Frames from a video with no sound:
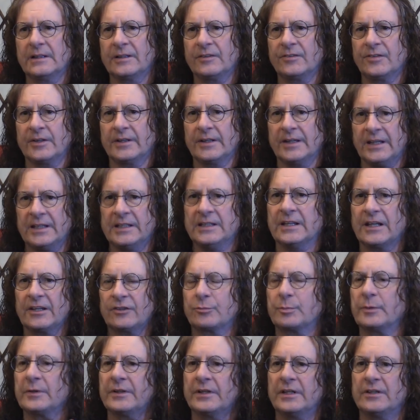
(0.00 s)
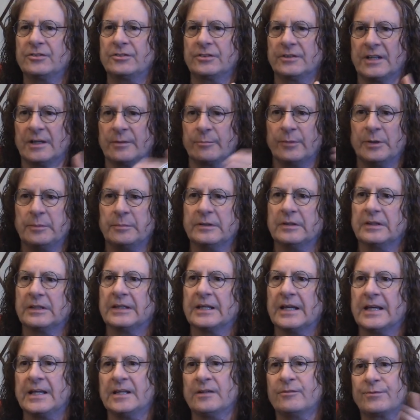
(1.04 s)
Is there any explanation that may be
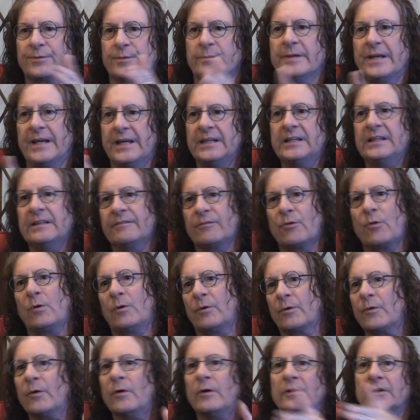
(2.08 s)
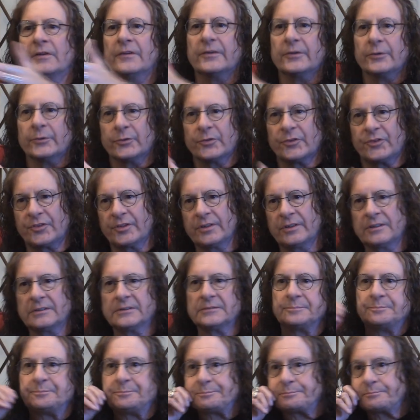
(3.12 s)
gained from any of or all of those?
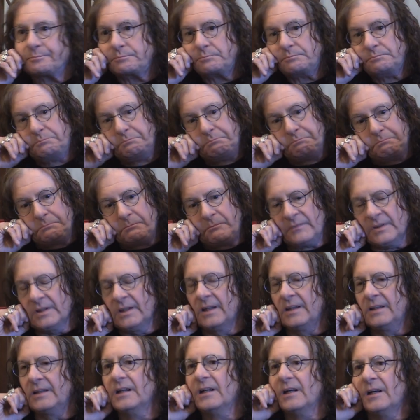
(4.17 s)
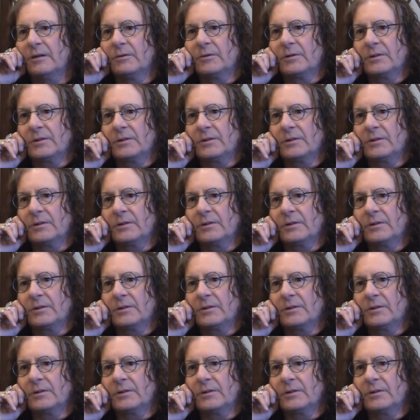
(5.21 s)
And, and so you know, what